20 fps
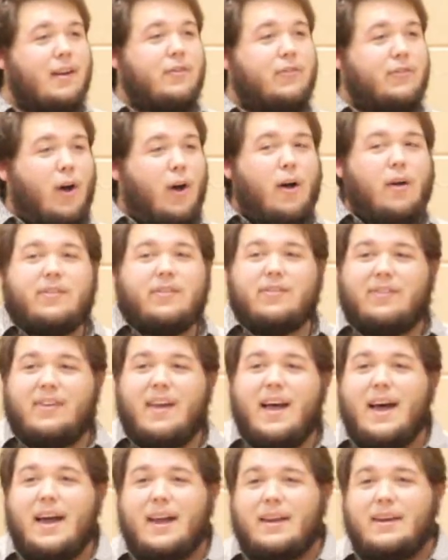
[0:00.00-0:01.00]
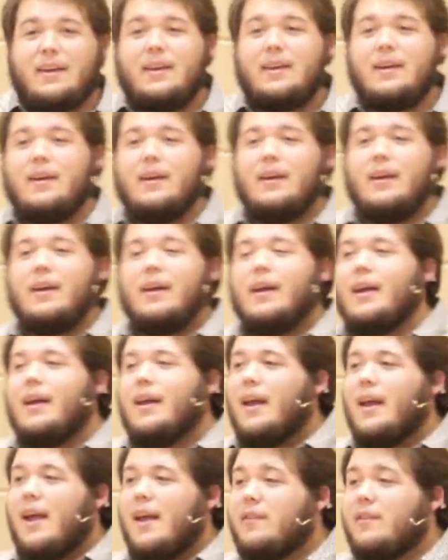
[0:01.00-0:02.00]
Saul's son,
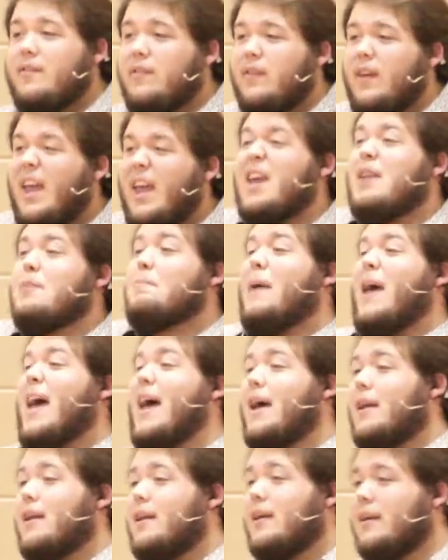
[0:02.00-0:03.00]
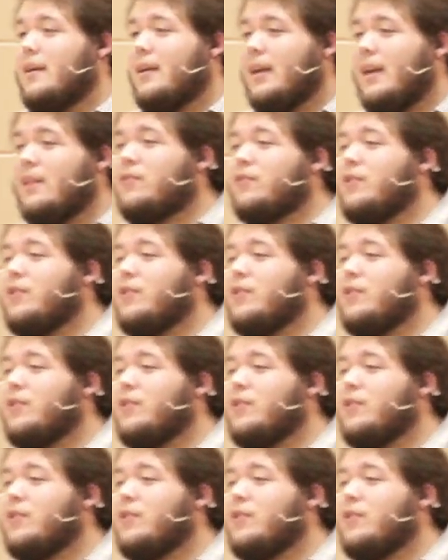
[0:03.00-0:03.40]
is in bed. He's